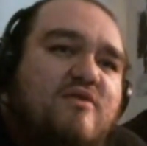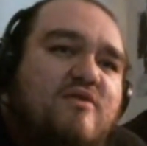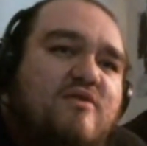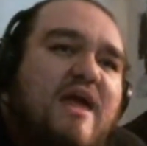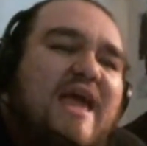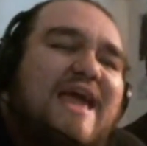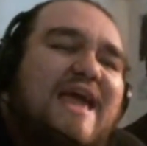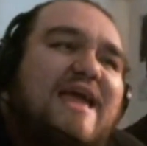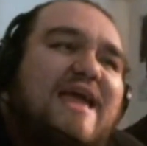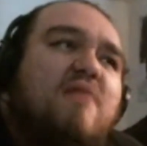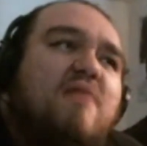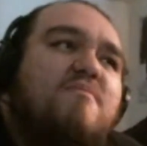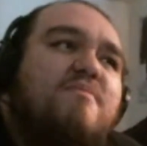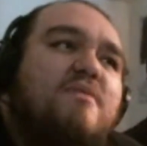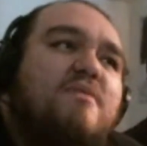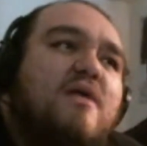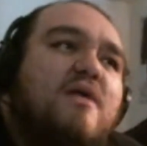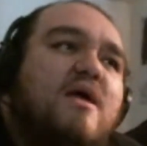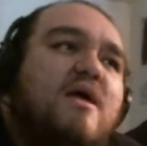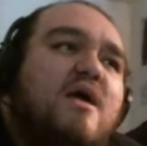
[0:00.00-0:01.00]
a
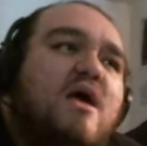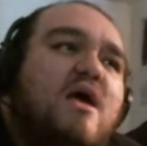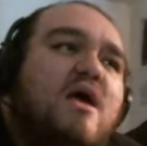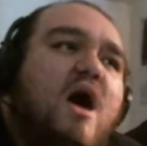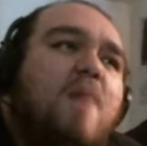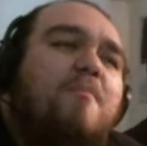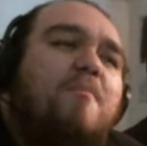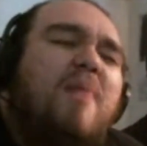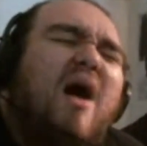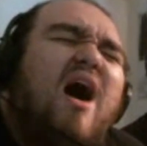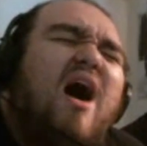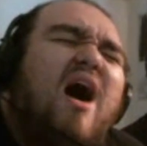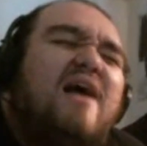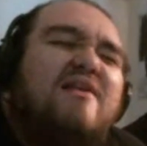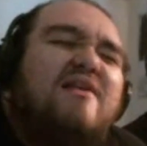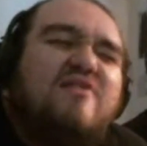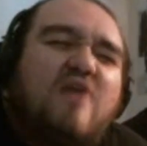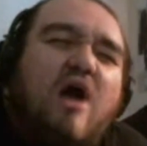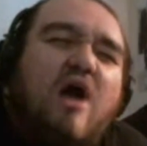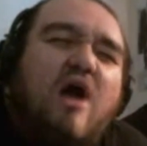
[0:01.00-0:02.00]

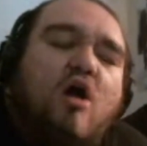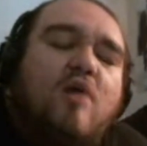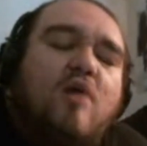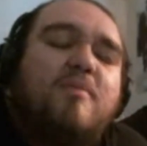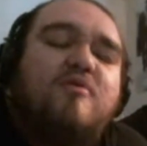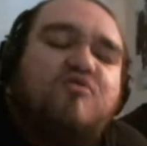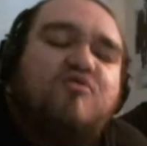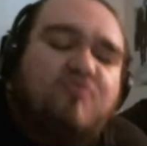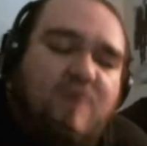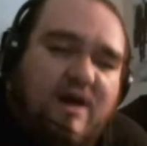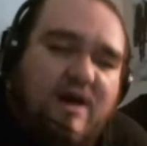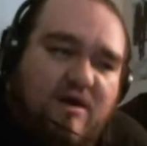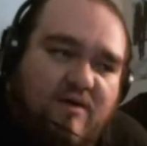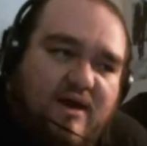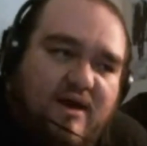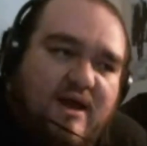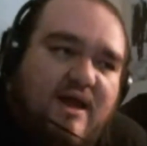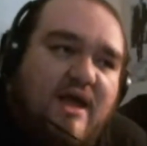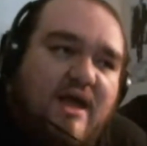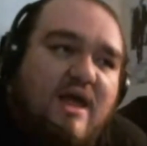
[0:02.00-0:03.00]
pox
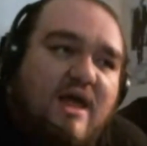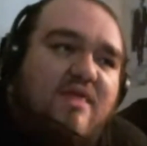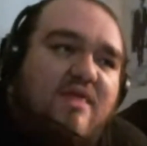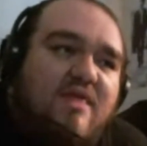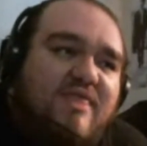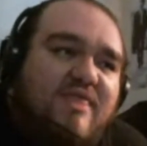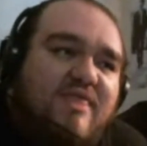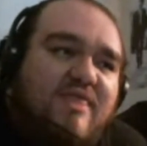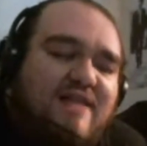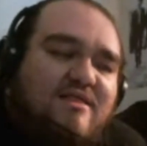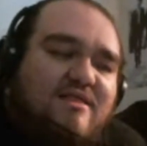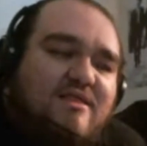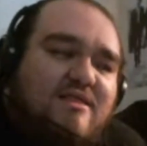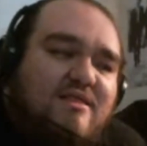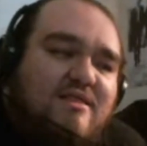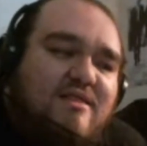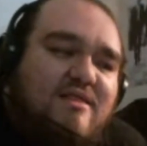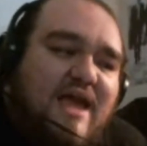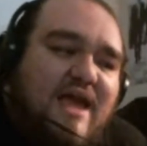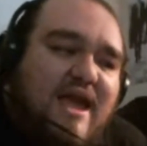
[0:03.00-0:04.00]
arbitrary that
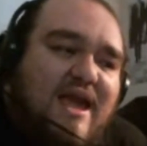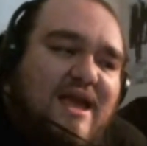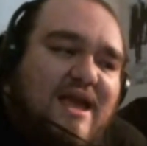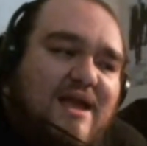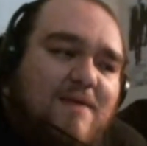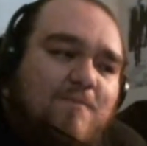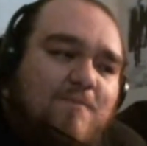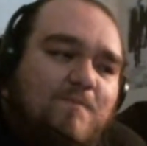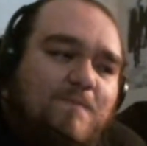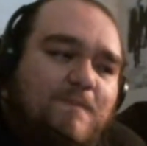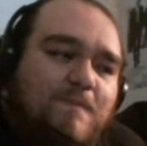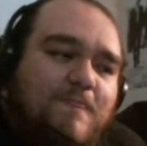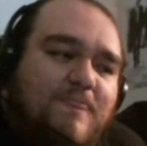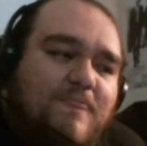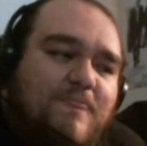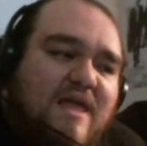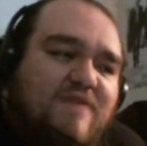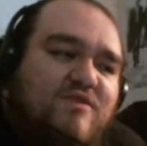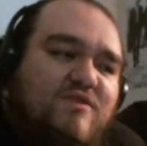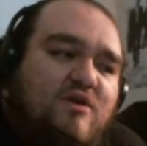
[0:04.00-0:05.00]

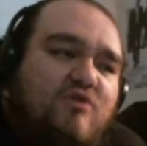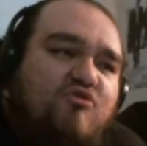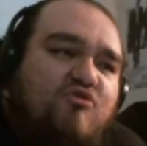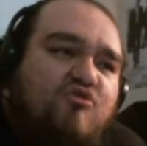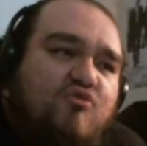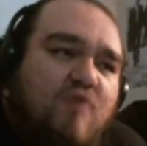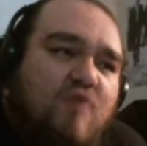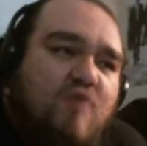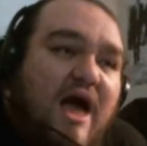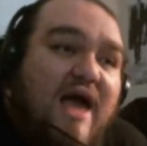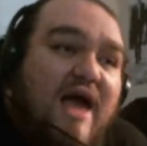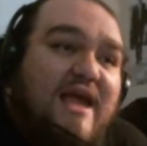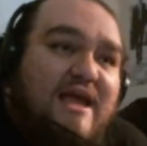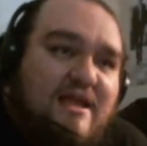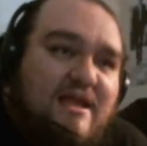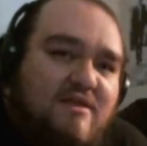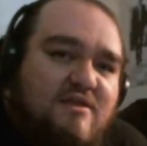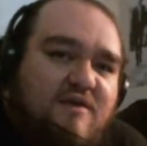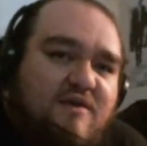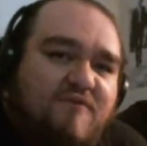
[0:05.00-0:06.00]
they're
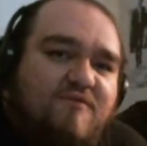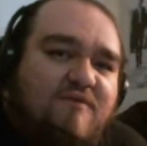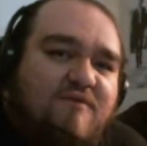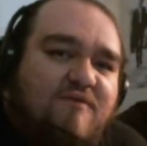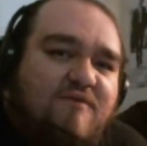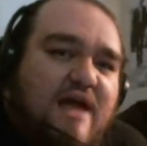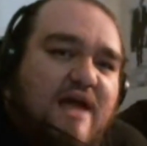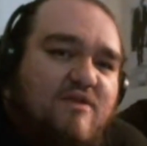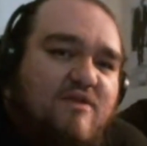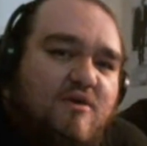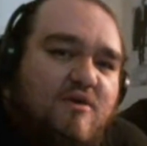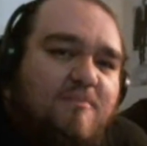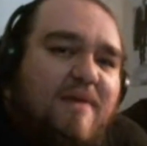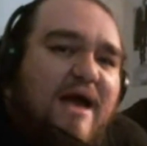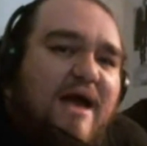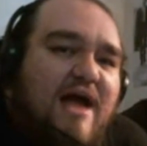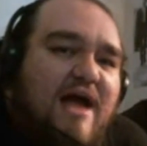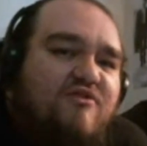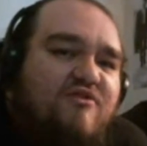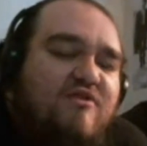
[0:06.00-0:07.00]
trying to find their
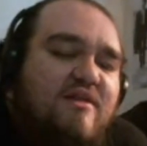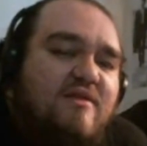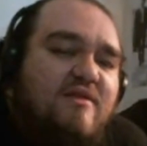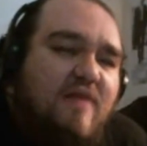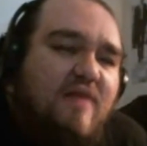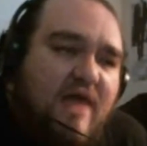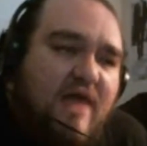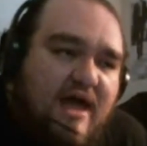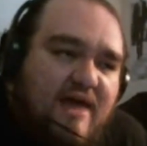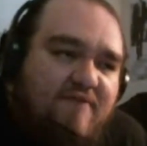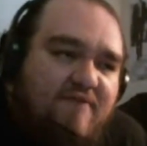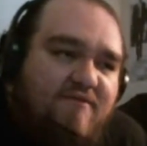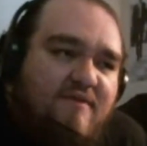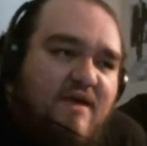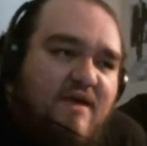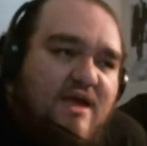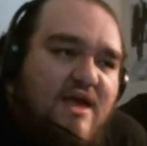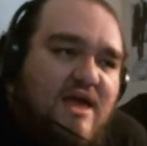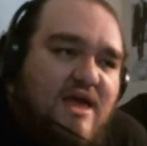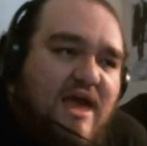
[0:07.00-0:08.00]
passion in life,
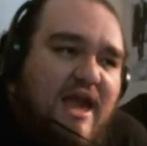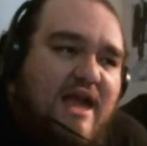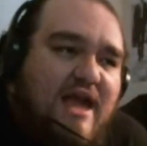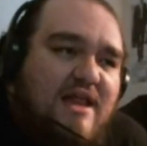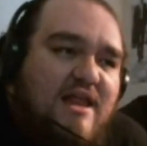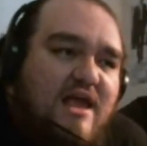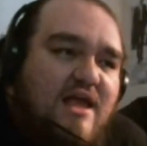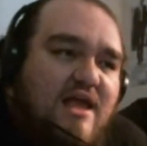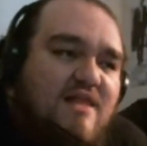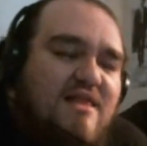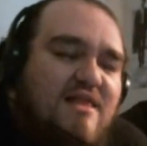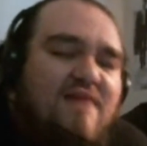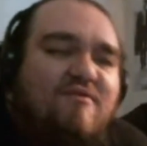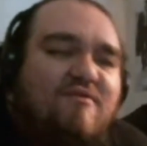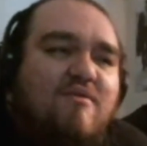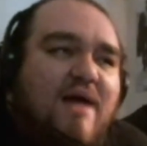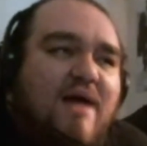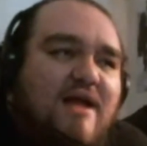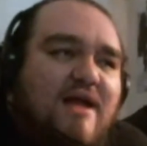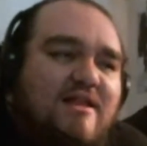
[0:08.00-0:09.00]
and
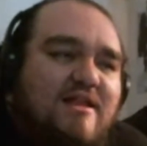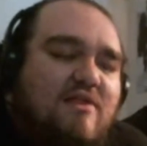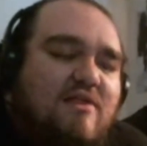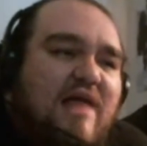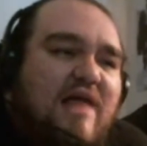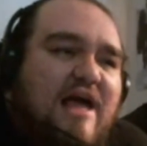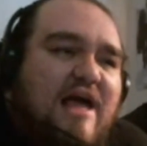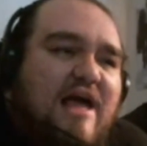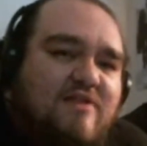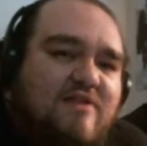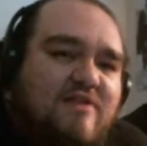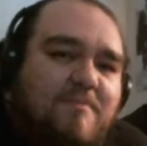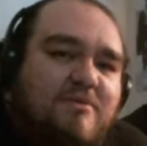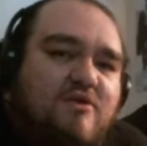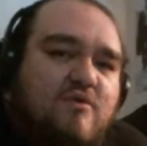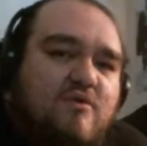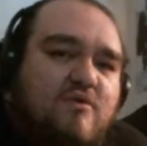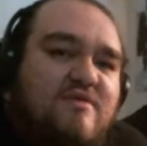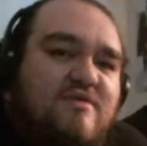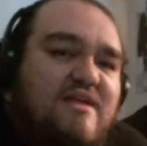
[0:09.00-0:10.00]
never mind that the last
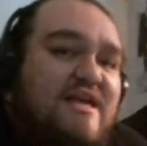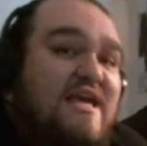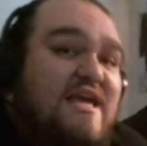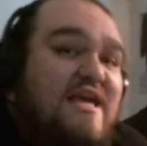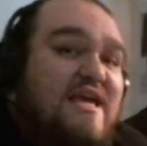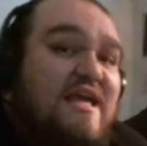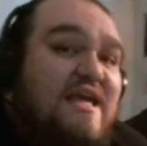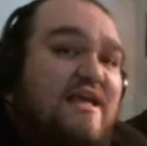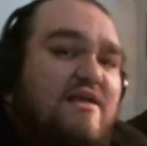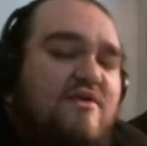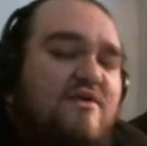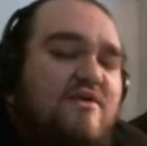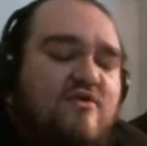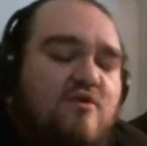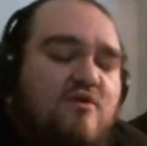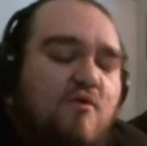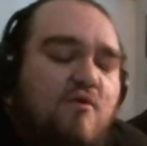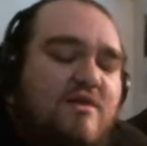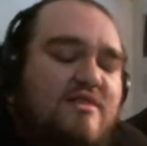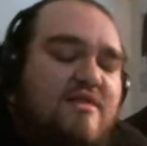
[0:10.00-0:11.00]
episode teased
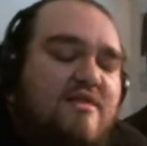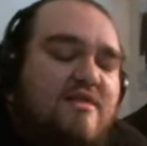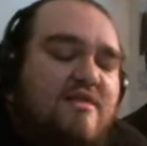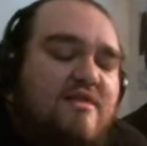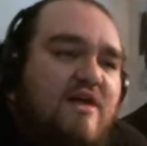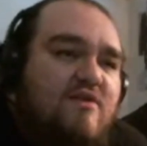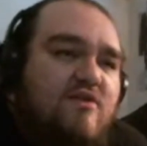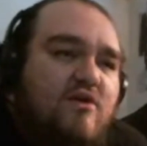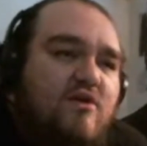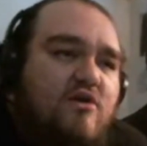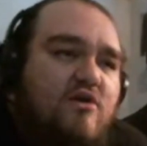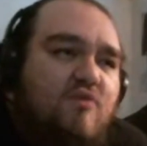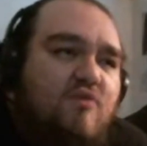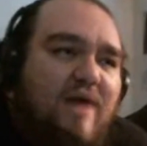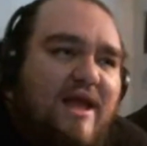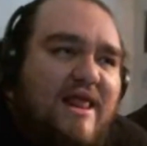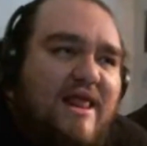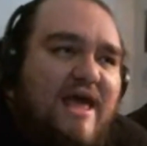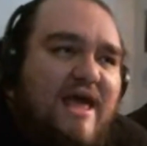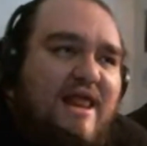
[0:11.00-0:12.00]
what the things they're
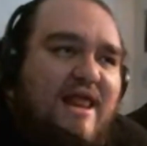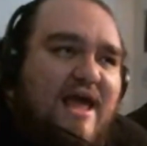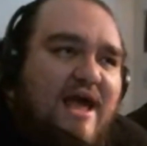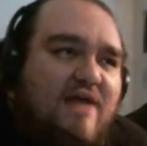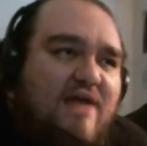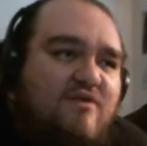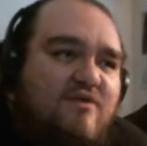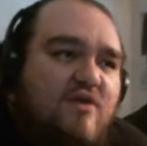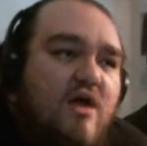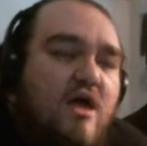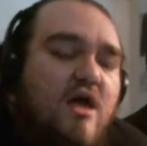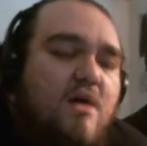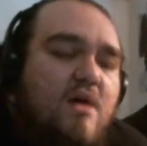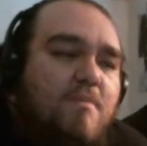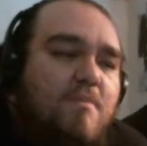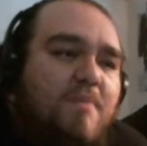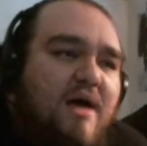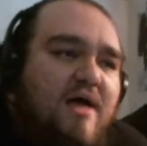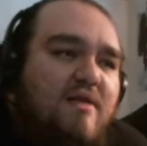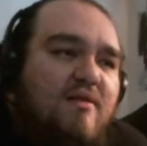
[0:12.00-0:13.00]
great at as,
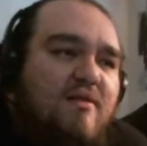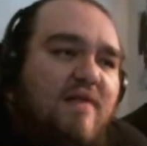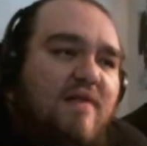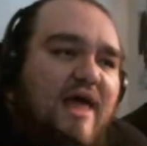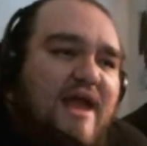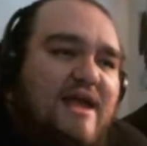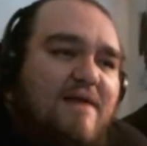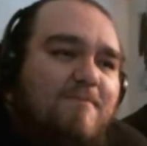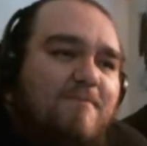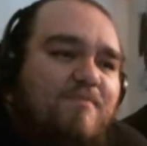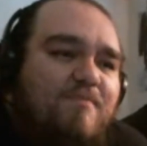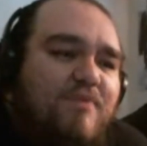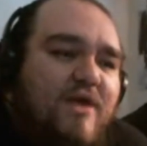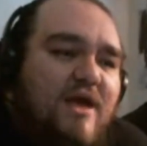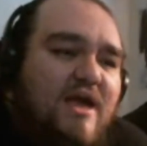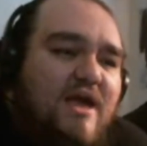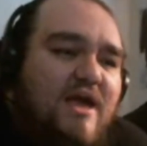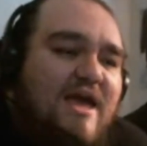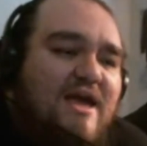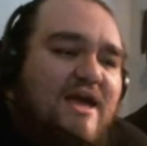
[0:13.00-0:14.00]
but like
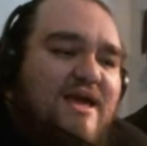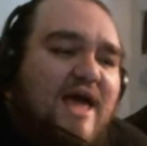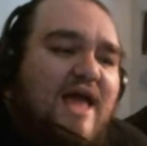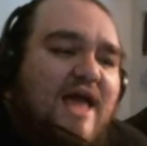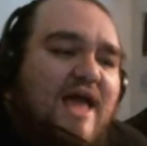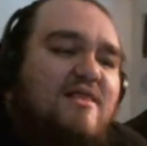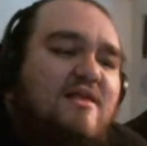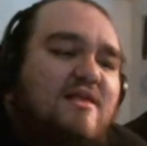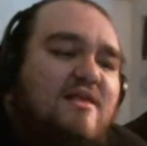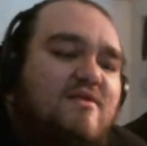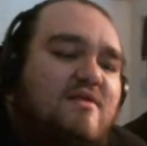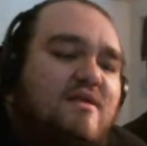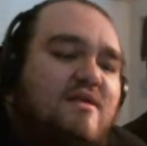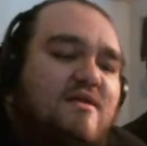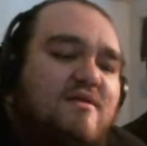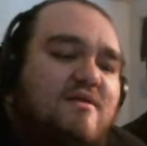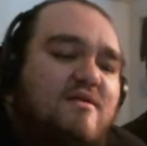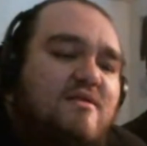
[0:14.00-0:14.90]
it kind of doesn't.